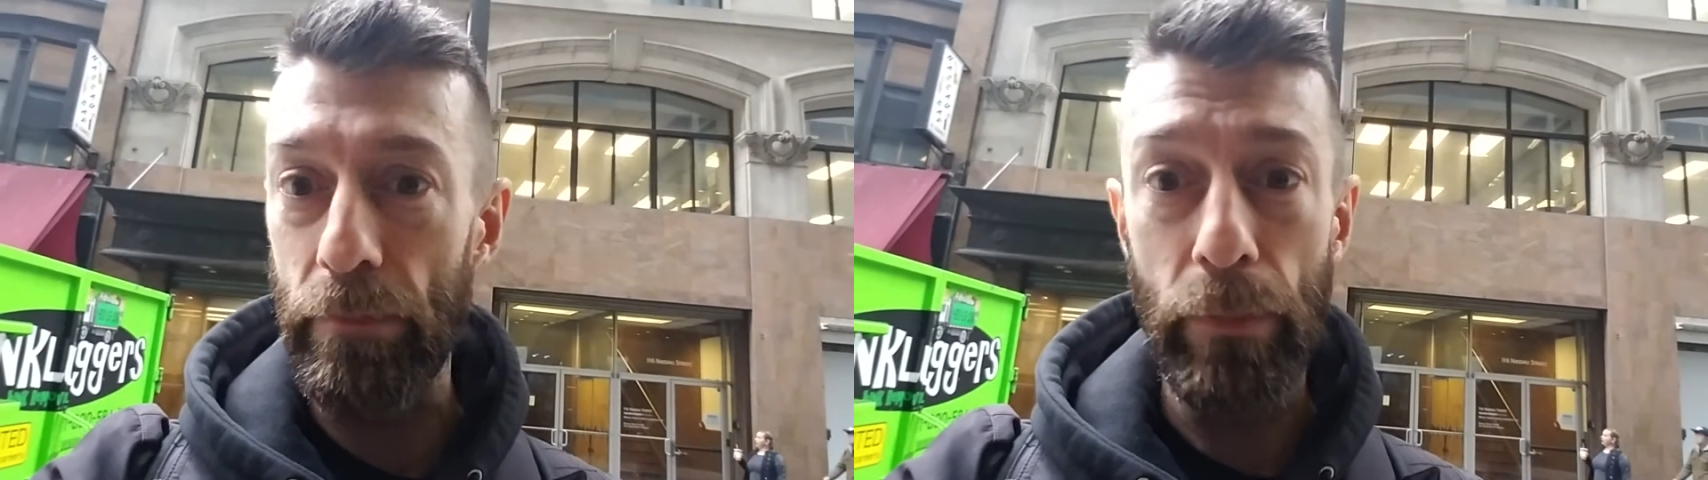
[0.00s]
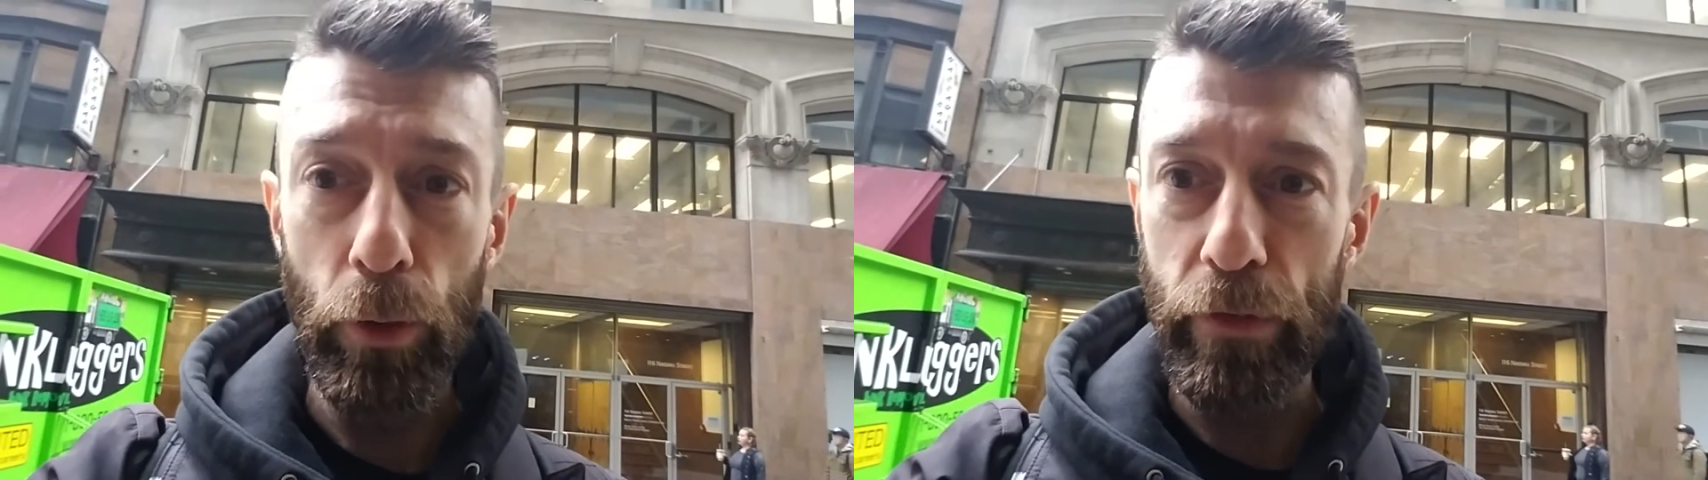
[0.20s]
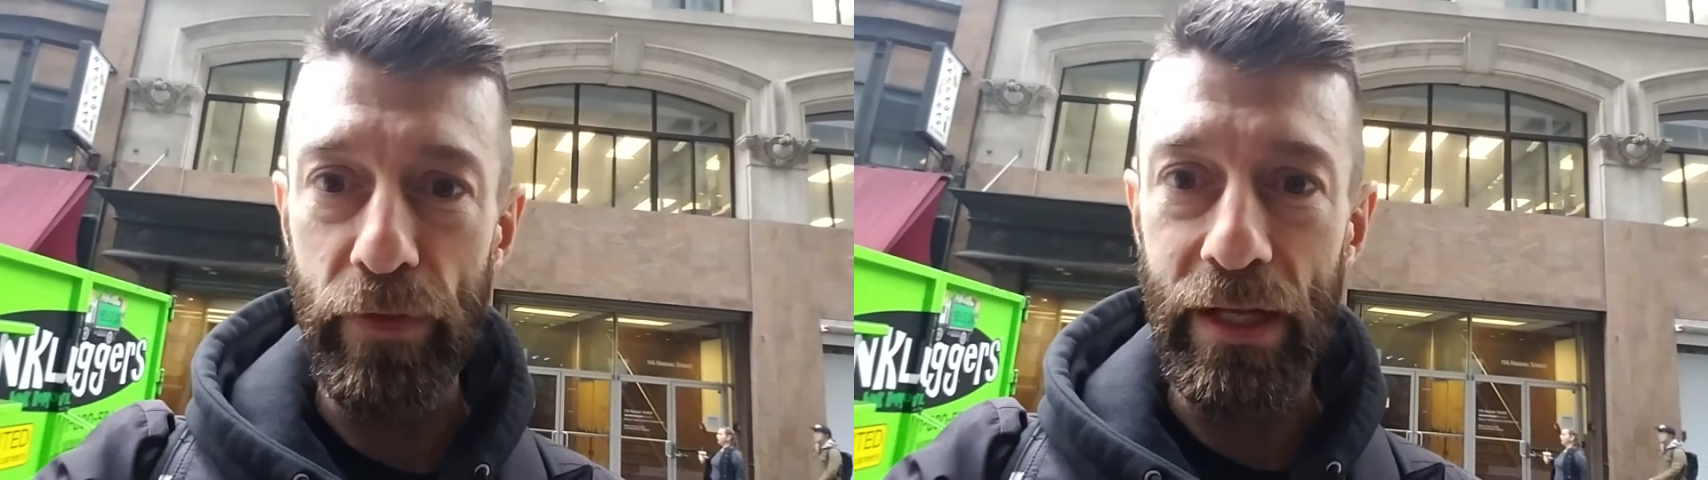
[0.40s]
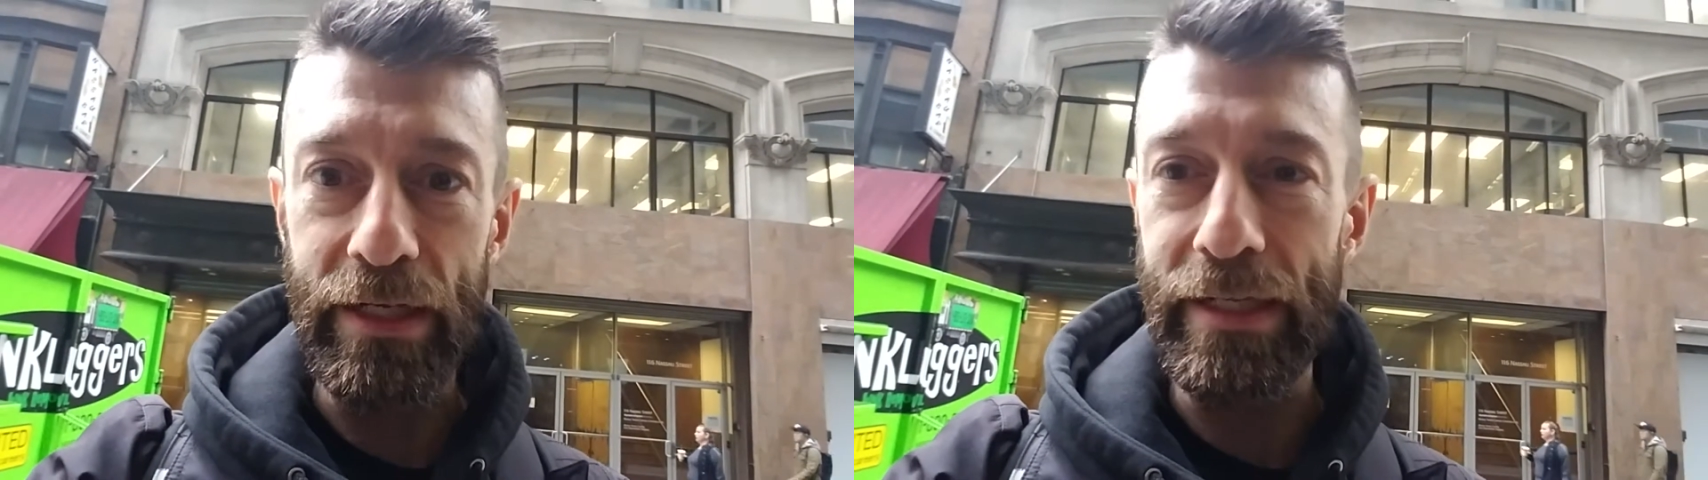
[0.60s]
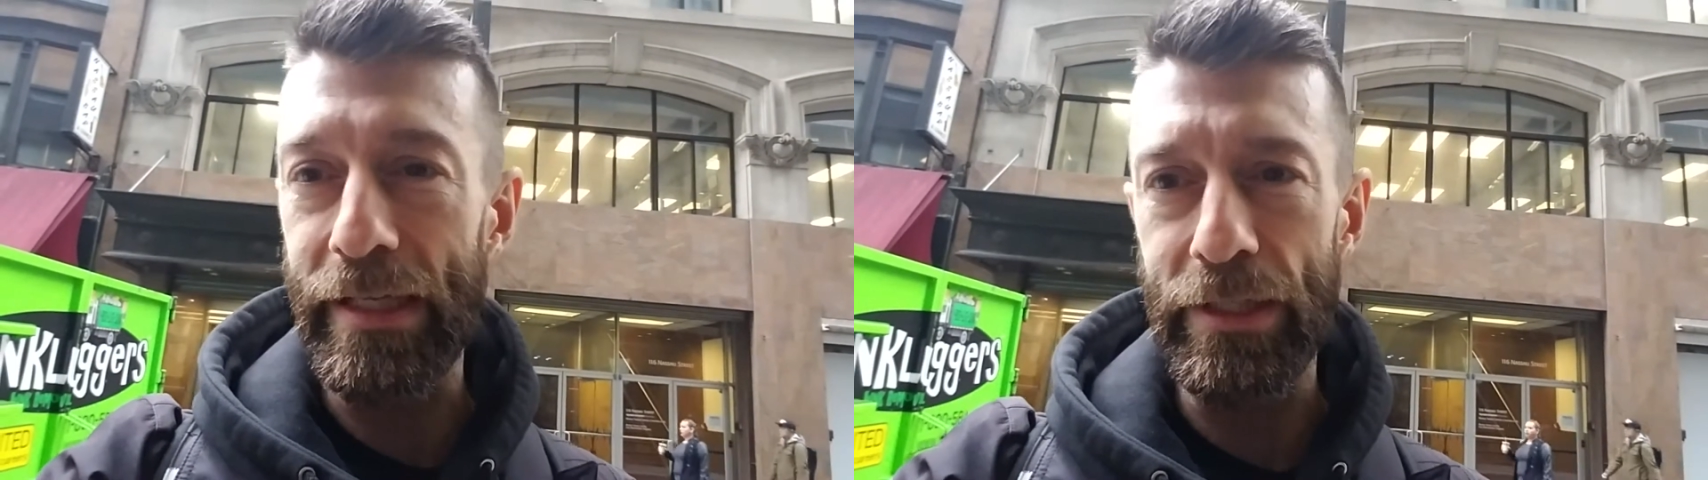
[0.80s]
and
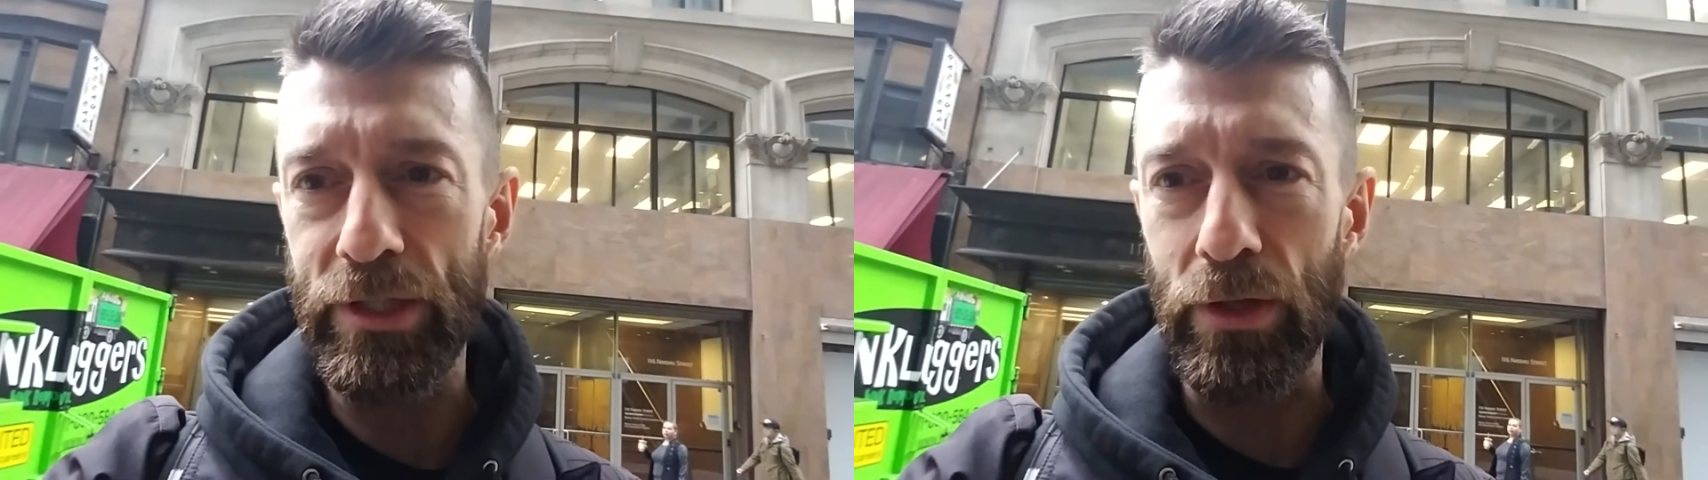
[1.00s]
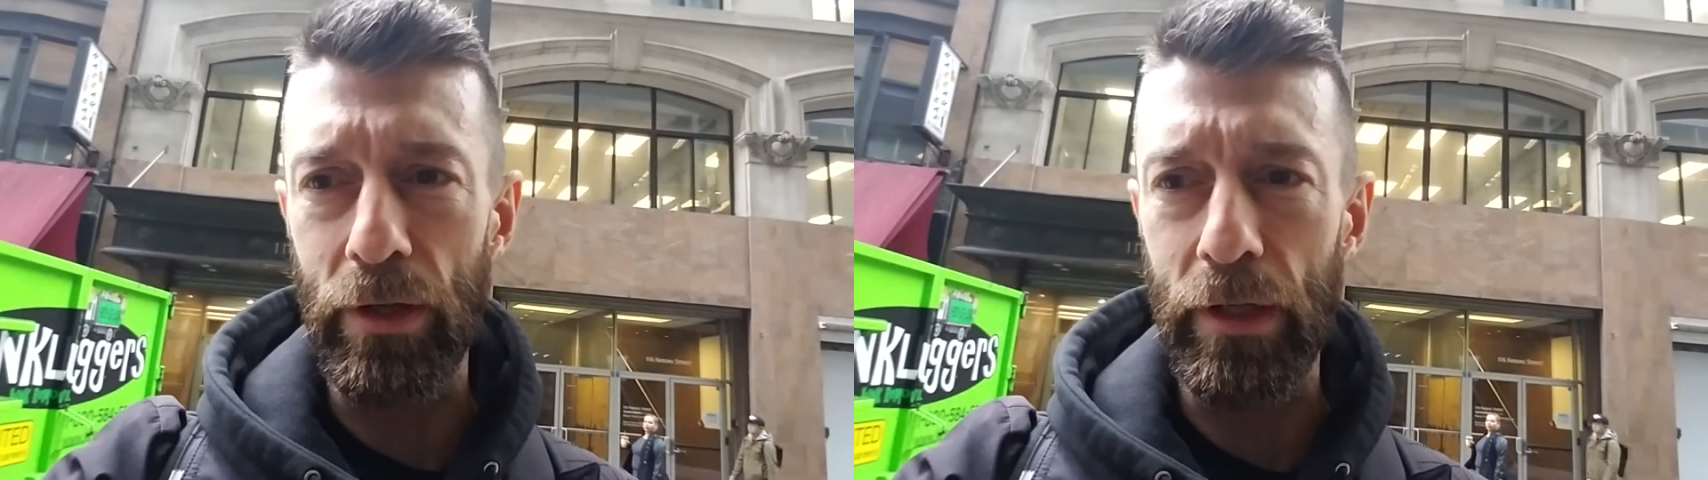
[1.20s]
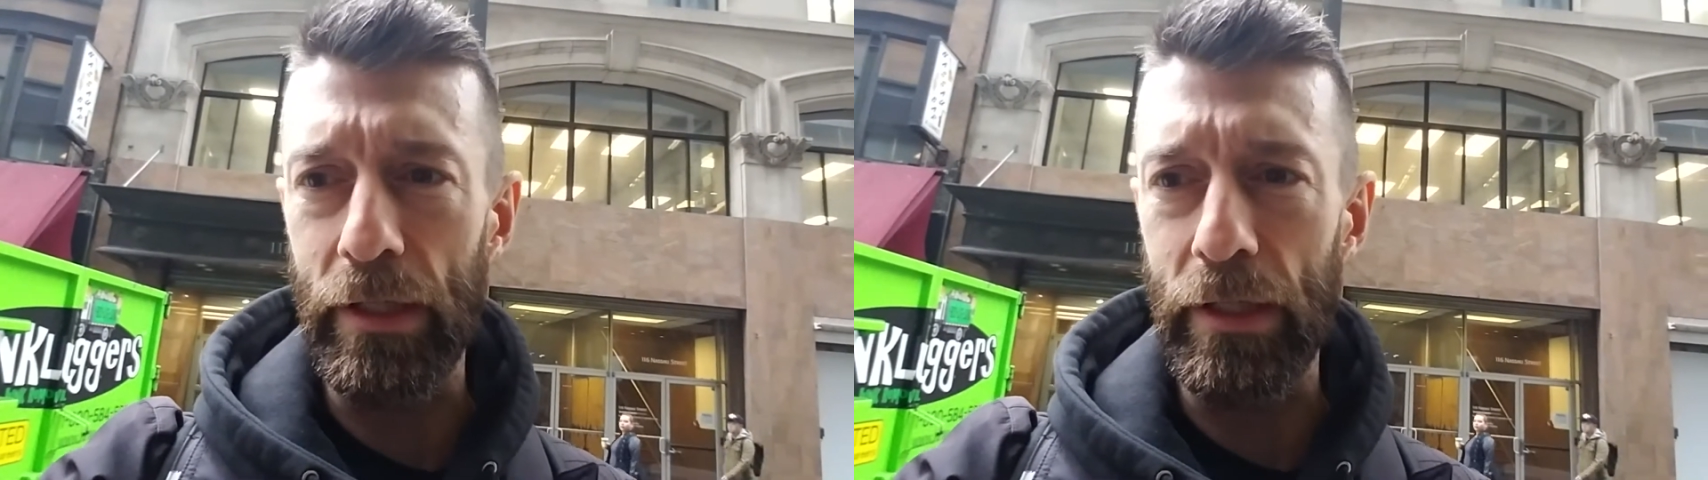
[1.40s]
motivated to get started